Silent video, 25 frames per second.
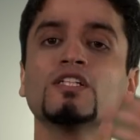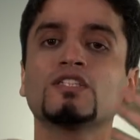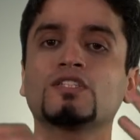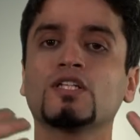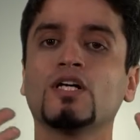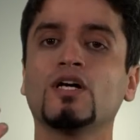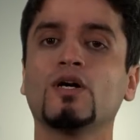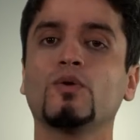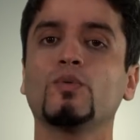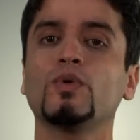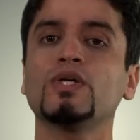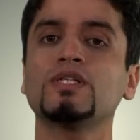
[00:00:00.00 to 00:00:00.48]

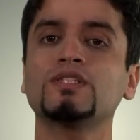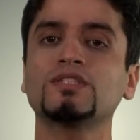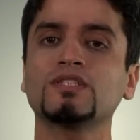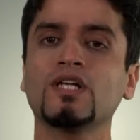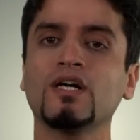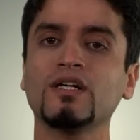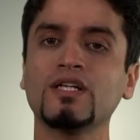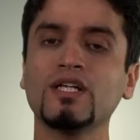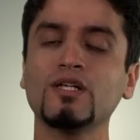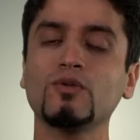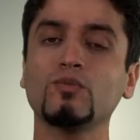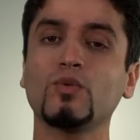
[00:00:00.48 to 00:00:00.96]
So we
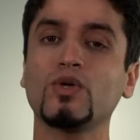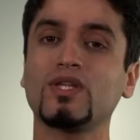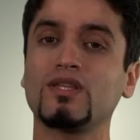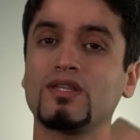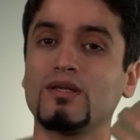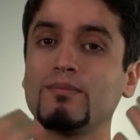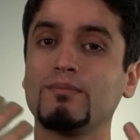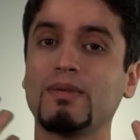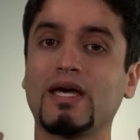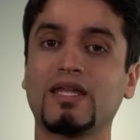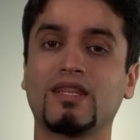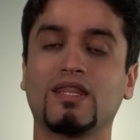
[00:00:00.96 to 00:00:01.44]
started with
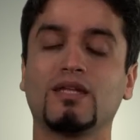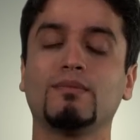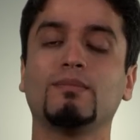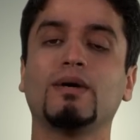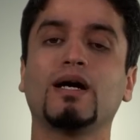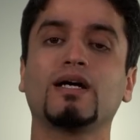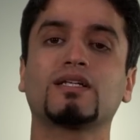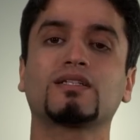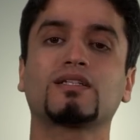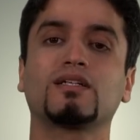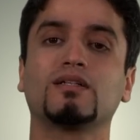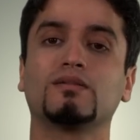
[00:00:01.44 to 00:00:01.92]
the
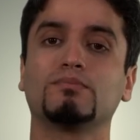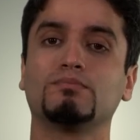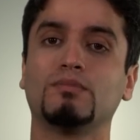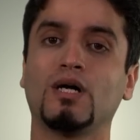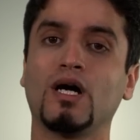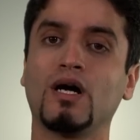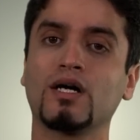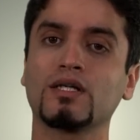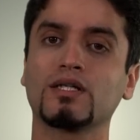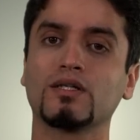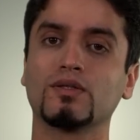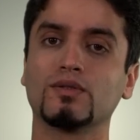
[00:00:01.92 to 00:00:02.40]
mathematical
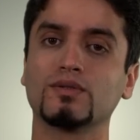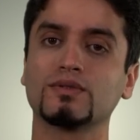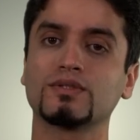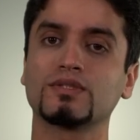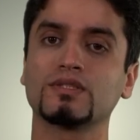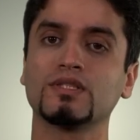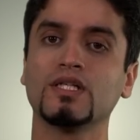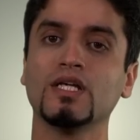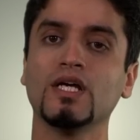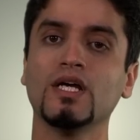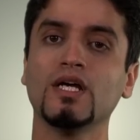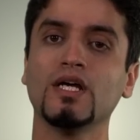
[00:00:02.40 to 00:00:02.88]

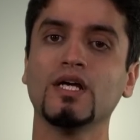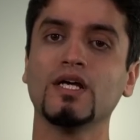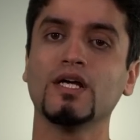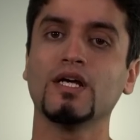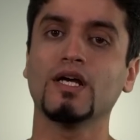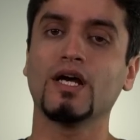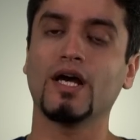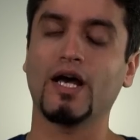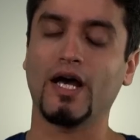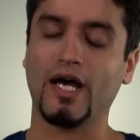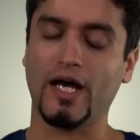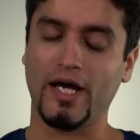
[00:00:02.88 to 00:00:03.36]
models
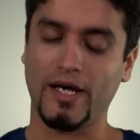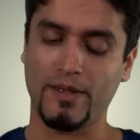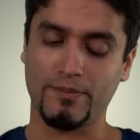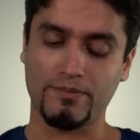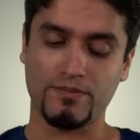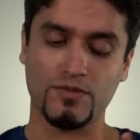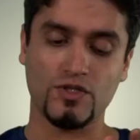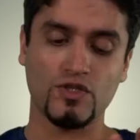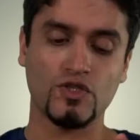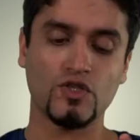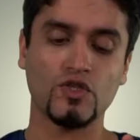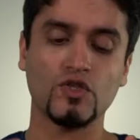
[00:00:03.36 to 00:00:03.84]
um,
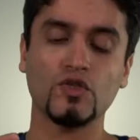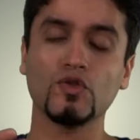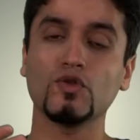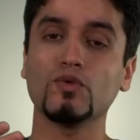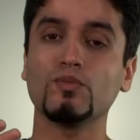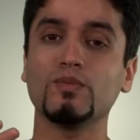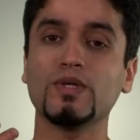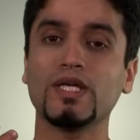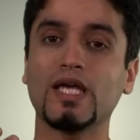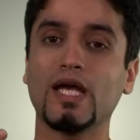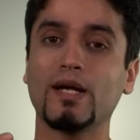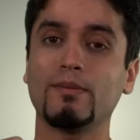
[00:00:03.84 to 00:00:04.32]
to
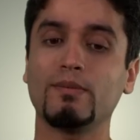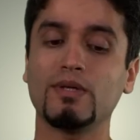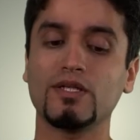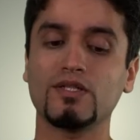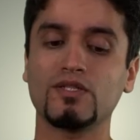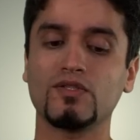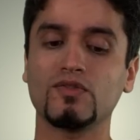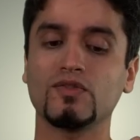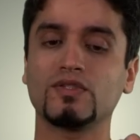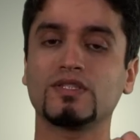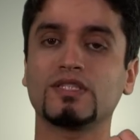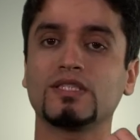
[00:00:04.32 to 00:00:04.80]
be able
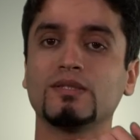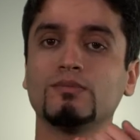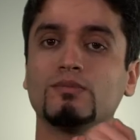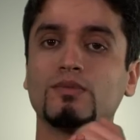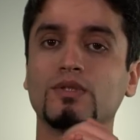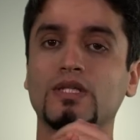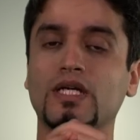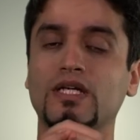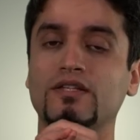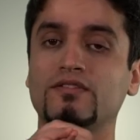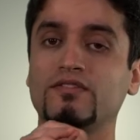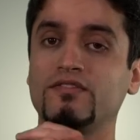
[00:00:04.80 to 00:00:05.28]
to
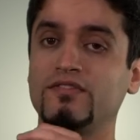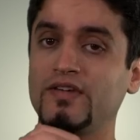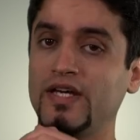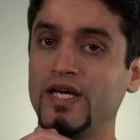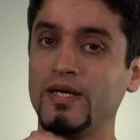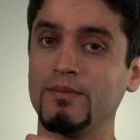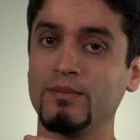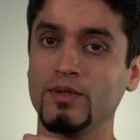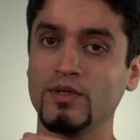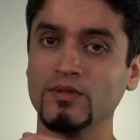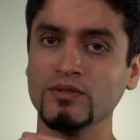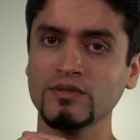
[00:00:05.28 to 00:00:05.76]
simulate
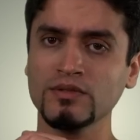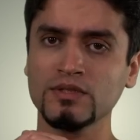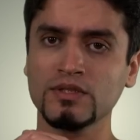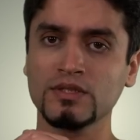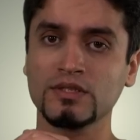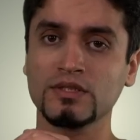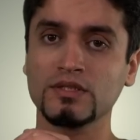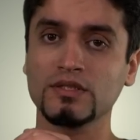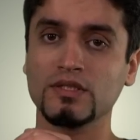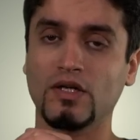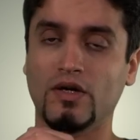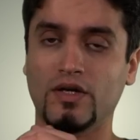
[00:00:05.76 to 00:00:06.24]
pheromones
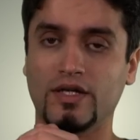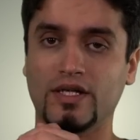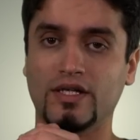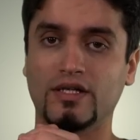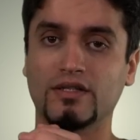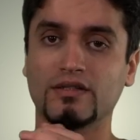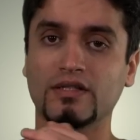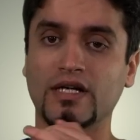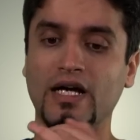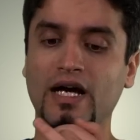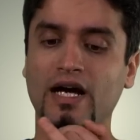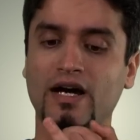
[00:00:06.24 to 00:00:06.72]
on a
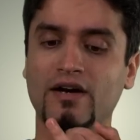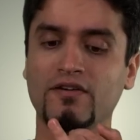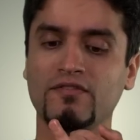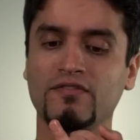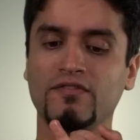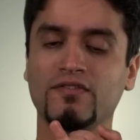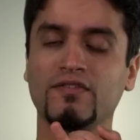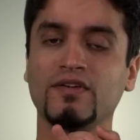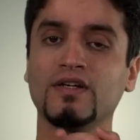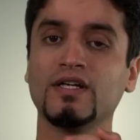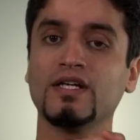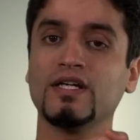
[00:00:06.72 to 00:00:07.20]

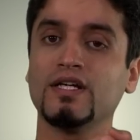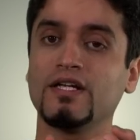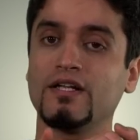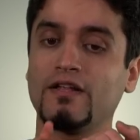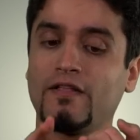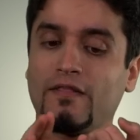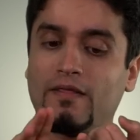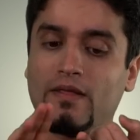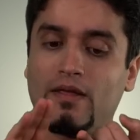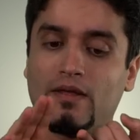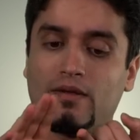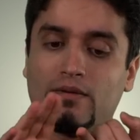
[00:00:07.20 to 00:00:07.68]
graph,
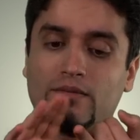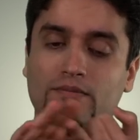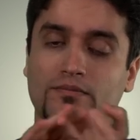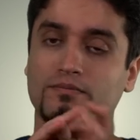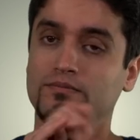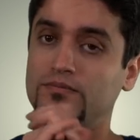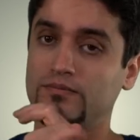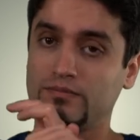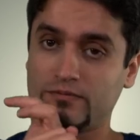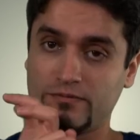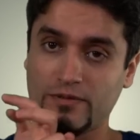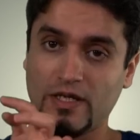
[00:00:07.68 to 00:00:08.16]

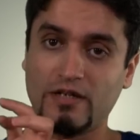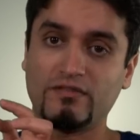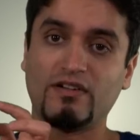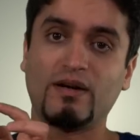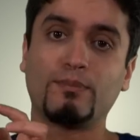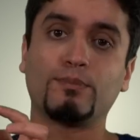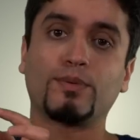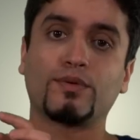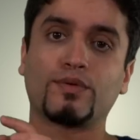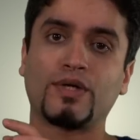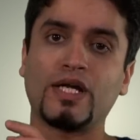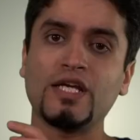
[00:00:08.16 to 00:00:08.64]

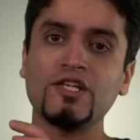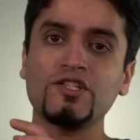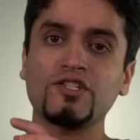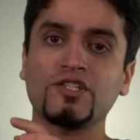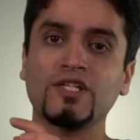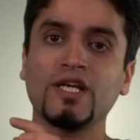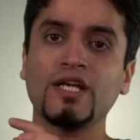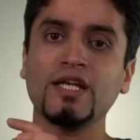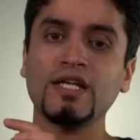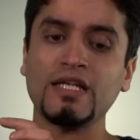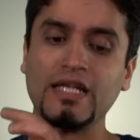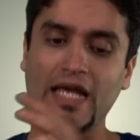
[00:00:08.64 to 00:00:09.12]

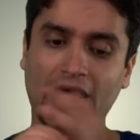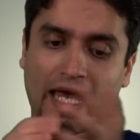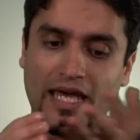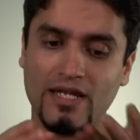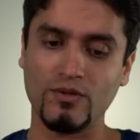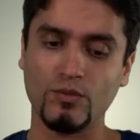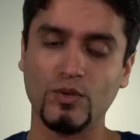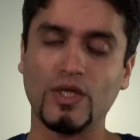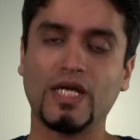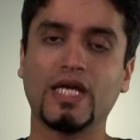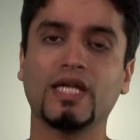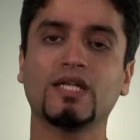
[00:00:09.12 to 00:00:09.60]
evaporation,
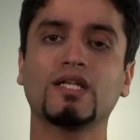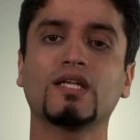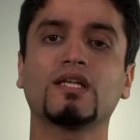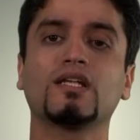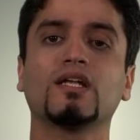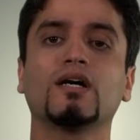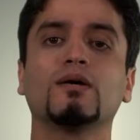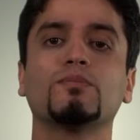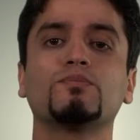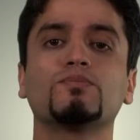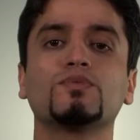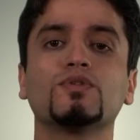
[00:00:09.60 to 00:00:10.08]
and we ended
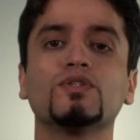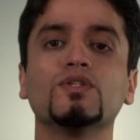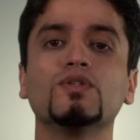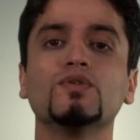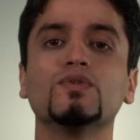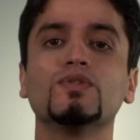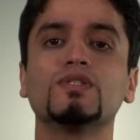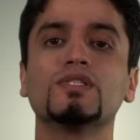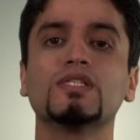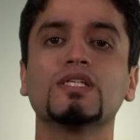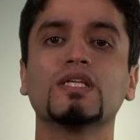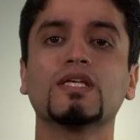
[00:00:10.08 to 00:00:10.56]
up
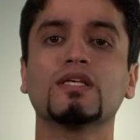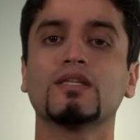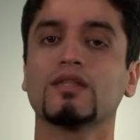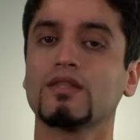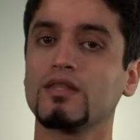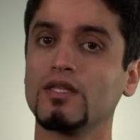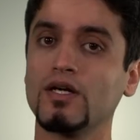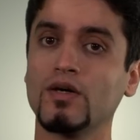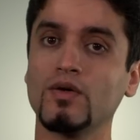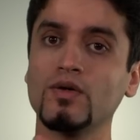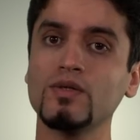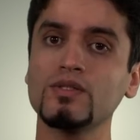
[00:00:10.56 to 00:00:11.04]
using
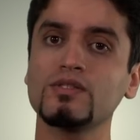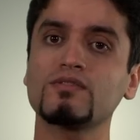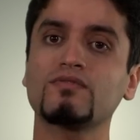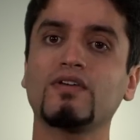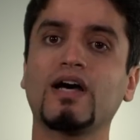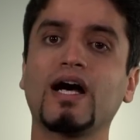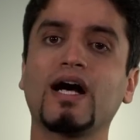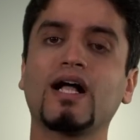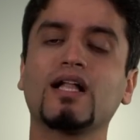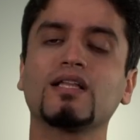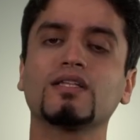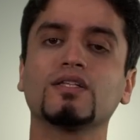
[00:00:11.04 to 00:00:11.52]
those
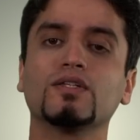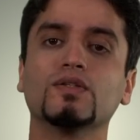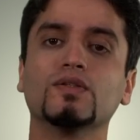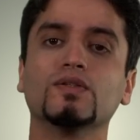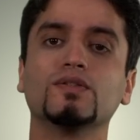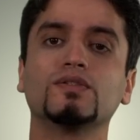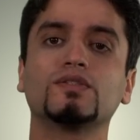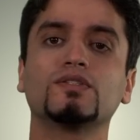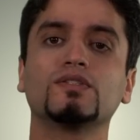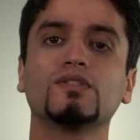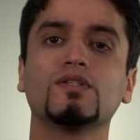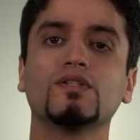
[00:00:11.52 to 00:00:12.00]

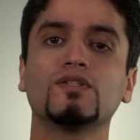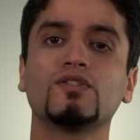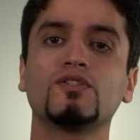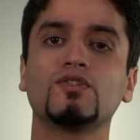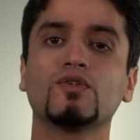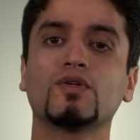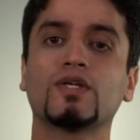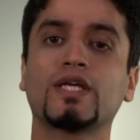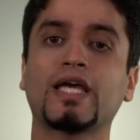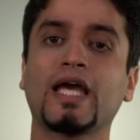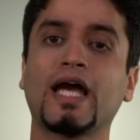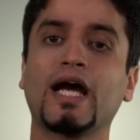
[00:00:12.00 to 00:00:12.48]
values
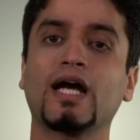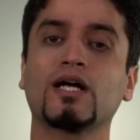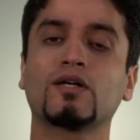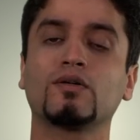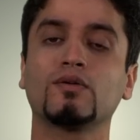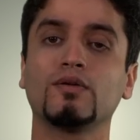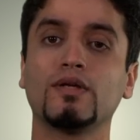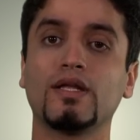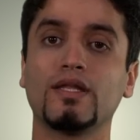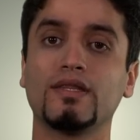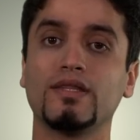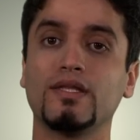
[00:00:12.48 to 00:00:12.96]
to
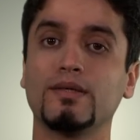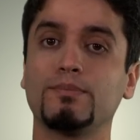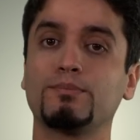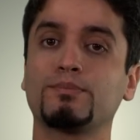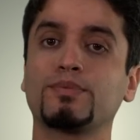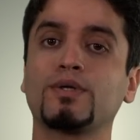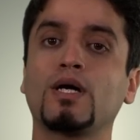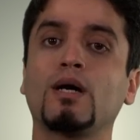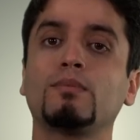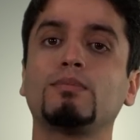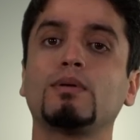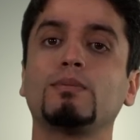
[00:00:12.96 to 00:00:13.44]
calculate the
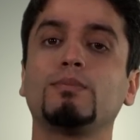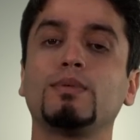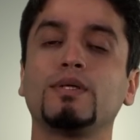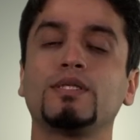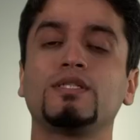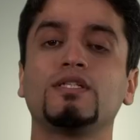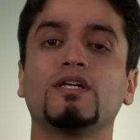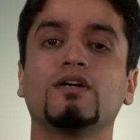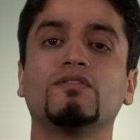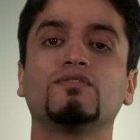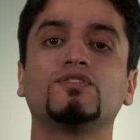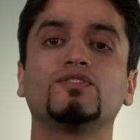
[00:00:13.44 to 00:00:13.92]

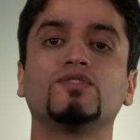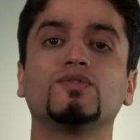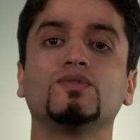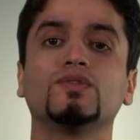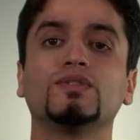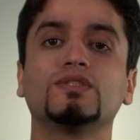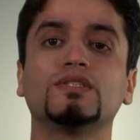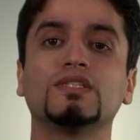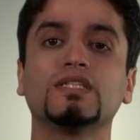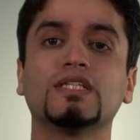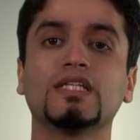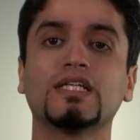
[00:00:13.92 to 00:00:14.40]
probability of
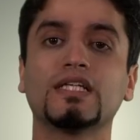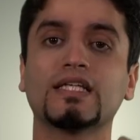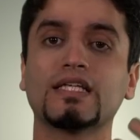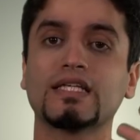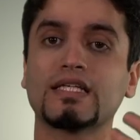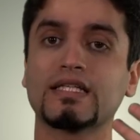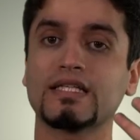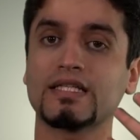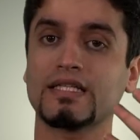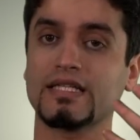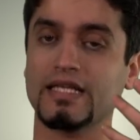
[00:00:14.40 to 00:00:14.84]
choosing